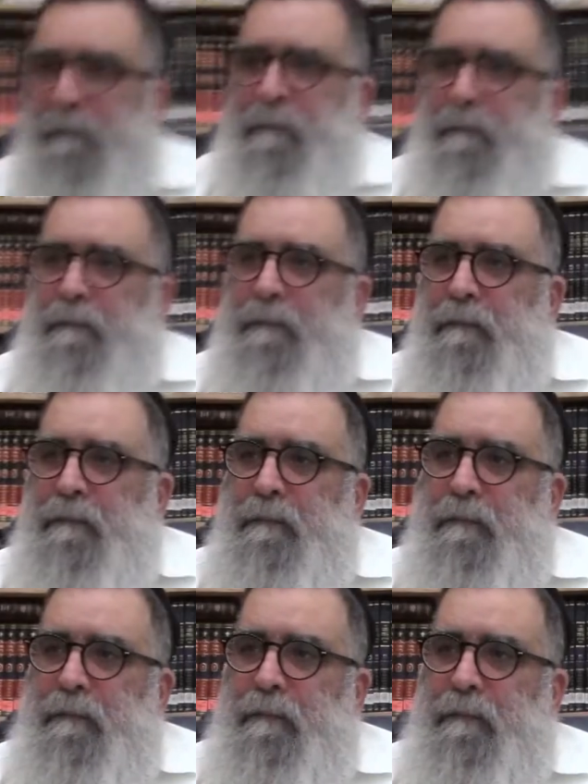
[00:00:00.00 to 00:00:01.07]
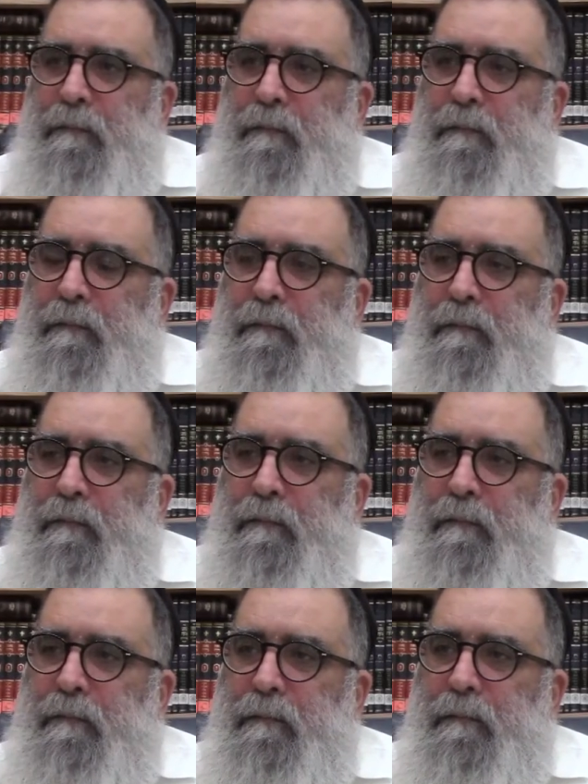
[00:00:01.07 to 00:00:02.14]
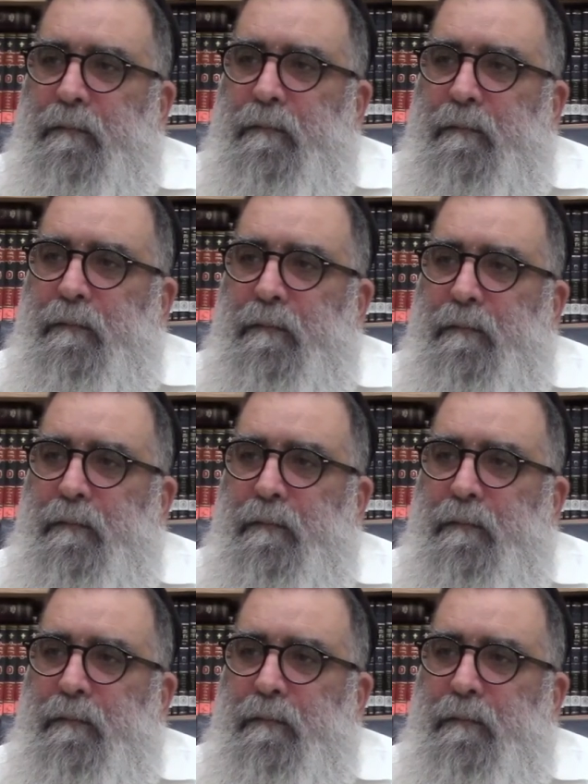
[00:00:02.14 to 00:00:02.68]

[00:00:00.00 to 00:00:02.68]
Nothing is said.